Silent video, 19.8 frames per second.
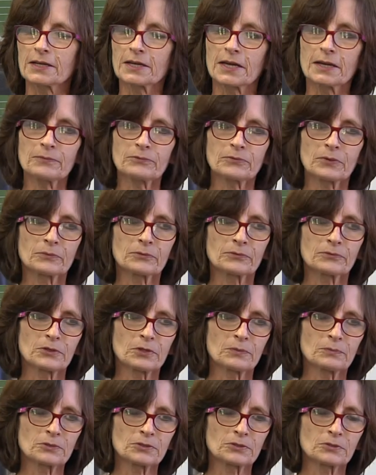came from a
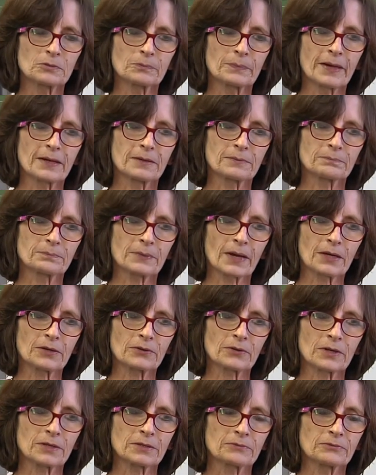very musical ba
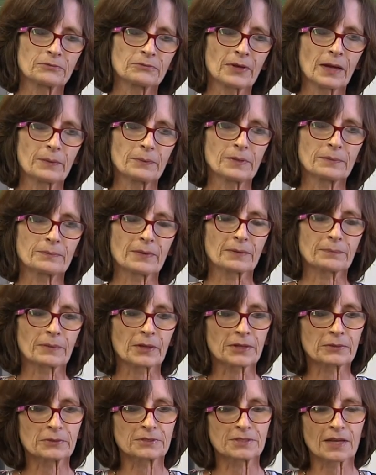background and family. My
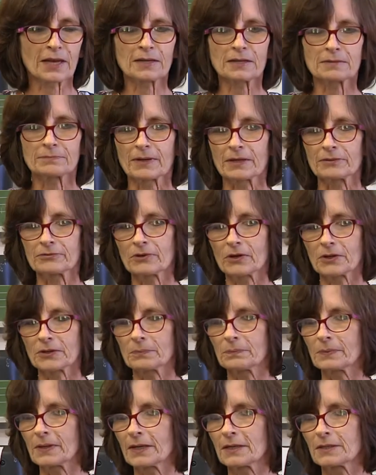mother sang and my
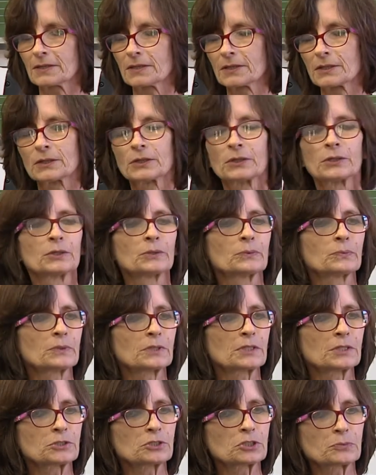father played
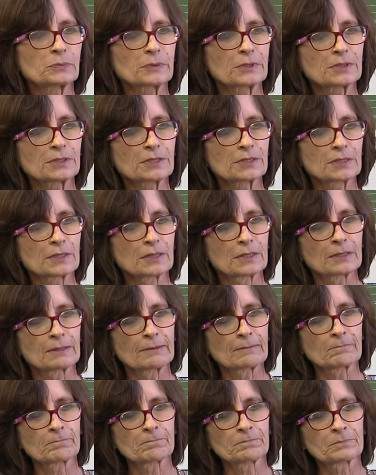wind instruments.
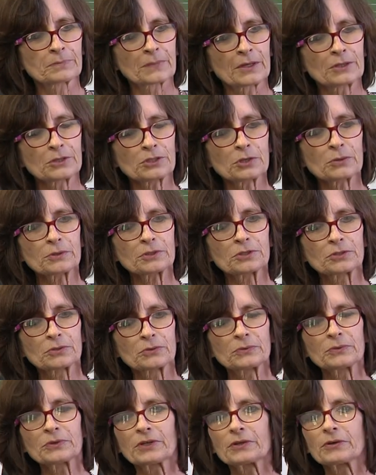And so at
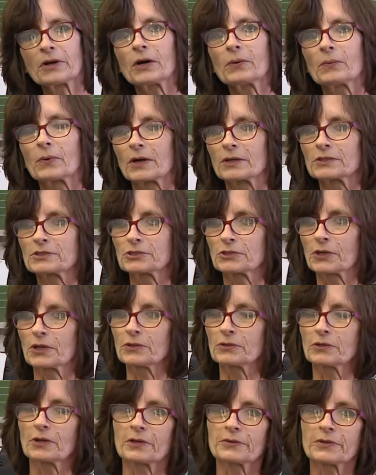school, there I was
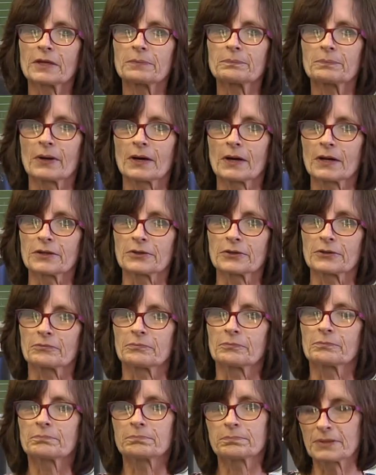going along that path
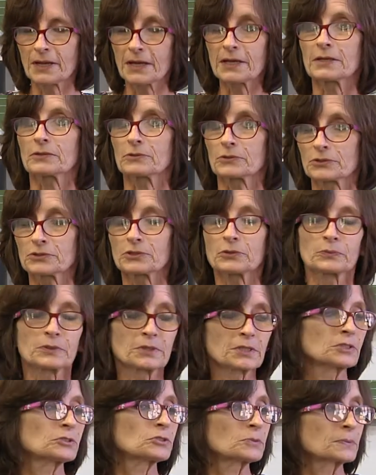of playing also
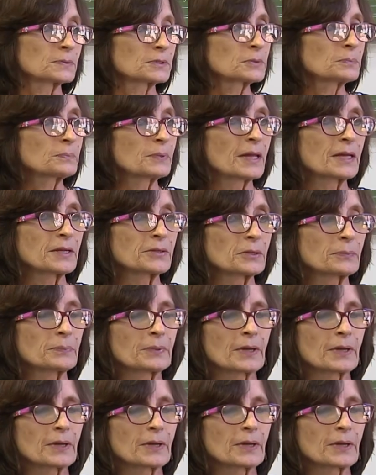wind instruments, playing the